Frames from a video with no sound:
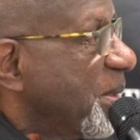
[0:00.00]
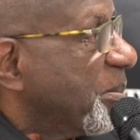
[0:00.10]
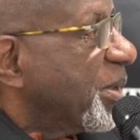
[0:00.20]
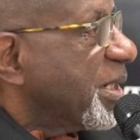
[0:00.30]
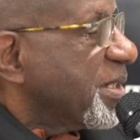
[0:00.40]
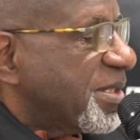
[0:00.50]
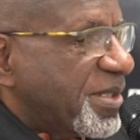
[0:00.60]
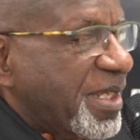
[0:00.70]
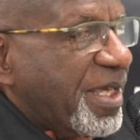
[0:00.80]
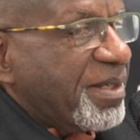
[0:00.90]
Mm. But
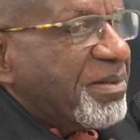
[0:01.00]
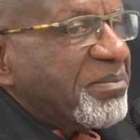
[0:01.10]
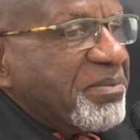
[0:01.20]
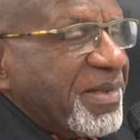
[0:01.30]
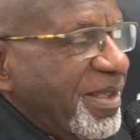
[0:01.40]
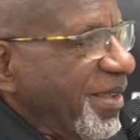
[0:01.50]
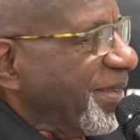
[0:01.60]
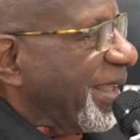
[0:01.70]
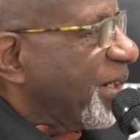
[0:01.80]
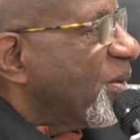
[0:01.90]
instead,
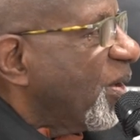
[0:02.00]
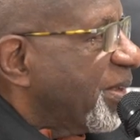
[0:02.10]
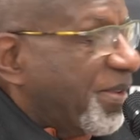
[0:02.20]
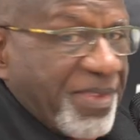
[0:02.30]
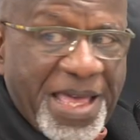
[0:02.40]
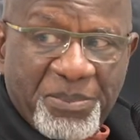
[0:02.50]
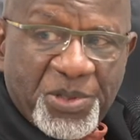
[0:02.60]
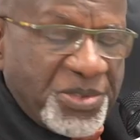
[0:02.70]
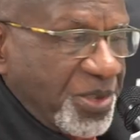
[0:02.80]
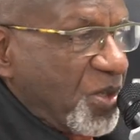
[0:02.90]
they called it that
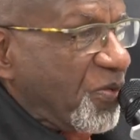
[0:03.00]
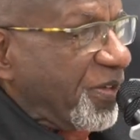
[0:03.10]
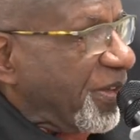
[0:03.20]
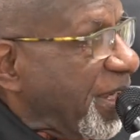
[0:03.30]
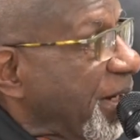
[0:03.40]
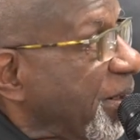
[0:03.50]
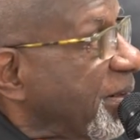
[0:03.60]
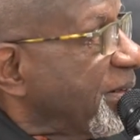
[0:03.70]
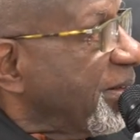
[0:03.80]
music over there,